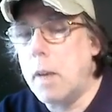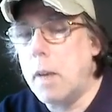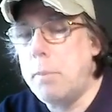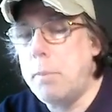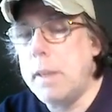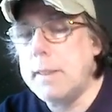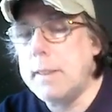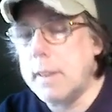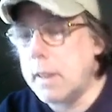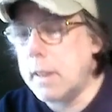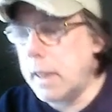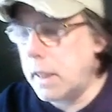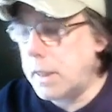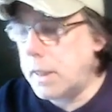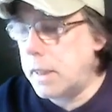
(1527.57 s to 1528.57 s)

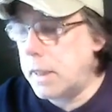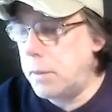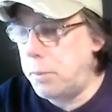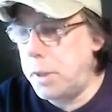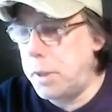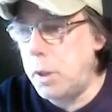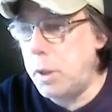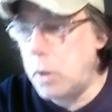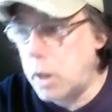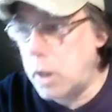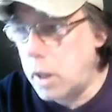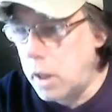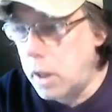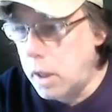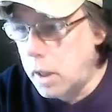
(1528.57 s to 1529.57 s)
Basically on the
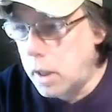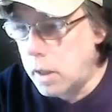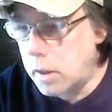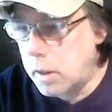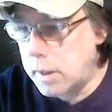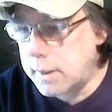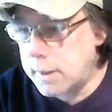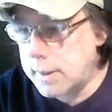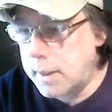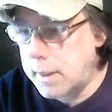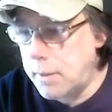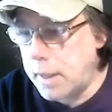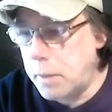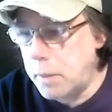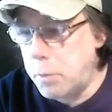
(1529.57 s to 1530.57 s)
computer, let's see
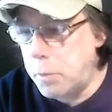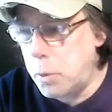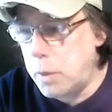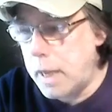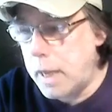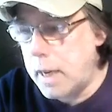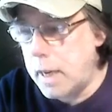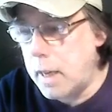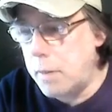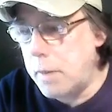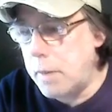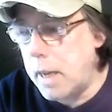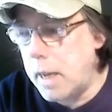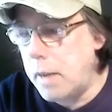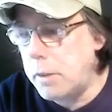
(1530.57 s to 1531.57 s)
if I can pull that up.
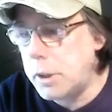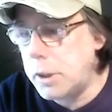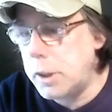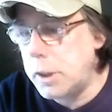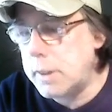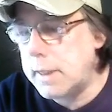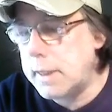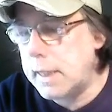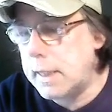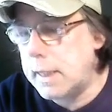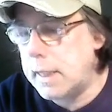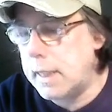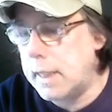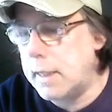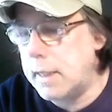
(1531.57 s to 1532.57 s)
I was using
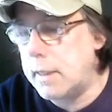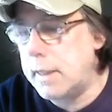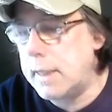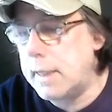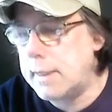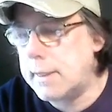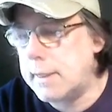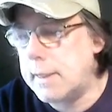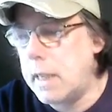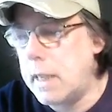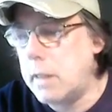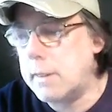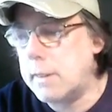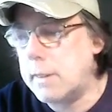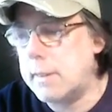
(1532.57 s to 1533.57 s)
this
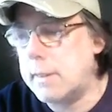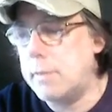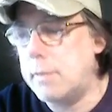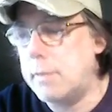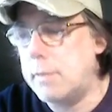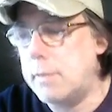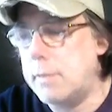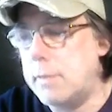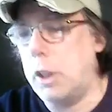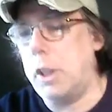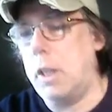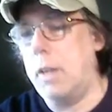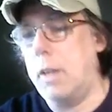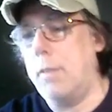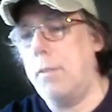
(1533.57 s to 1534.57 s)
sound
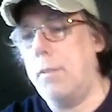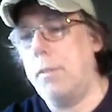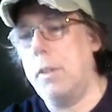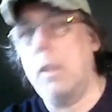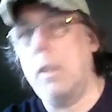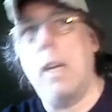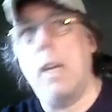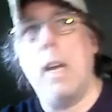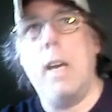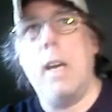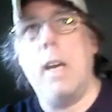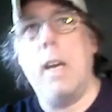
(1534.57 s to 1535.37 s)
manager. Okay.